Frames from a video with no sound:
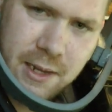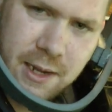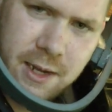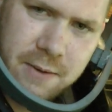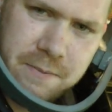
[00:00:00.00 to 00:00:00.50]

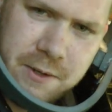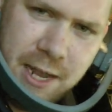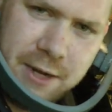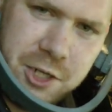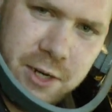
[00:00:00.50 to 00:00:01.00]
uh,
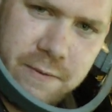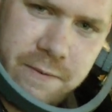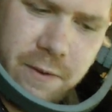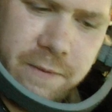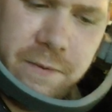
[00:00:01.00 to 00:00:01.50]
protection
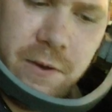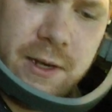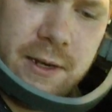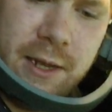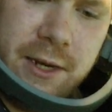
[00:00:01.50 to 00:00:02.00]
for the
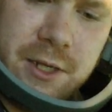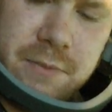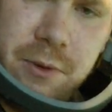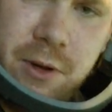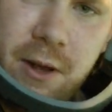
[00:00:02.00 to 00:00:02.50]
foot. I
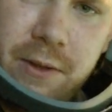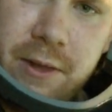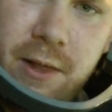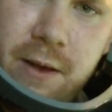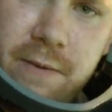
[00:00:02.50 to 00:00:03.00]
just put it on the
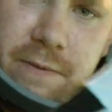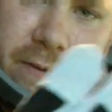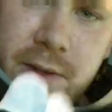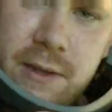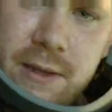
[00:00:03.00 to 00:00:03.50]
glove.
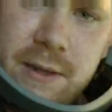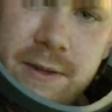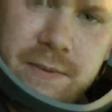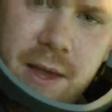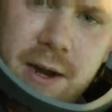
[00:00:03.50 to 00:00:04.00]

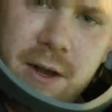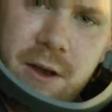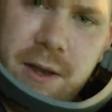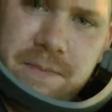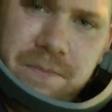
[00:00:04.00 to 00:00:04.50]
I don't know,
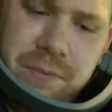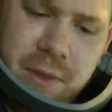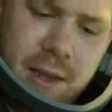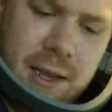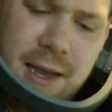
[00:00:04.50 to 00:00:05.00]
I
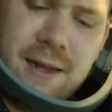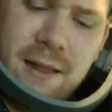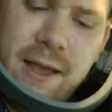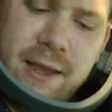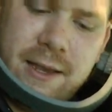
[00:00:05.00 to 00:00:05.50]
kind of
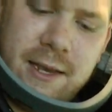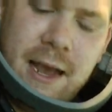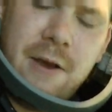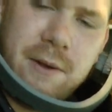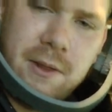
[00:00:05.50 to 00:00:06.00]
like
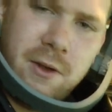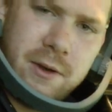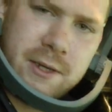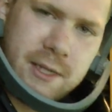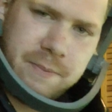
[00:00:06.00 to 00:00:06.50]
how it
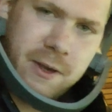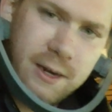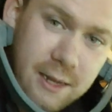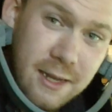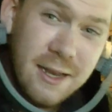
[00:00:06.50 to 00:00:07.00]
looks,
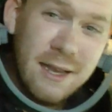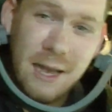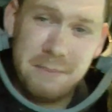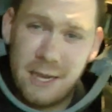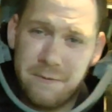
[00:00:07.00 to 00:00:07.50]
but
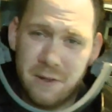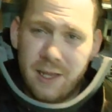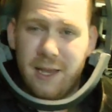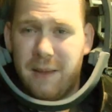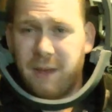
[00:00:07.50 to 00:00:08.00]
I'm
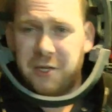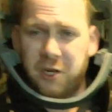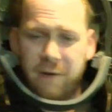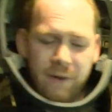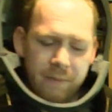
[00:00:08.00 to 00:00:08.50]
definitely, I'm not
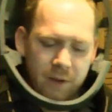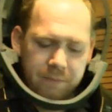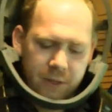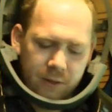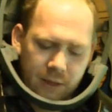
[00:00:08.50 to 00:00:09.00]
sure if I'm going to
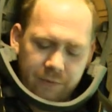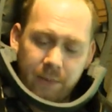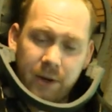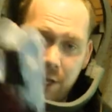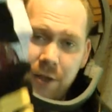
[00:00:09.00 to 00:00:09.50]
build, if I'm
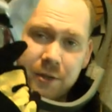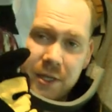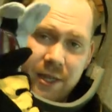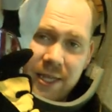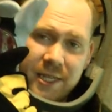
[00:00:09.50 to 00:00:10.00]
going to
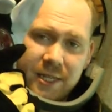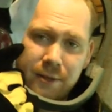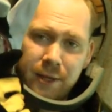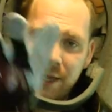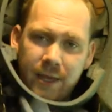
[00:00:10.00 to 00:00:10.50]
use this
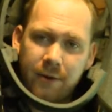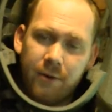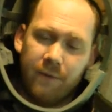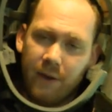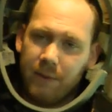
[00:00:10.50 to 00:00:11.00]
thing
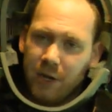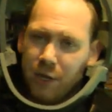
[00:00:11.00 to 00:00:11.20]
or if I'm going to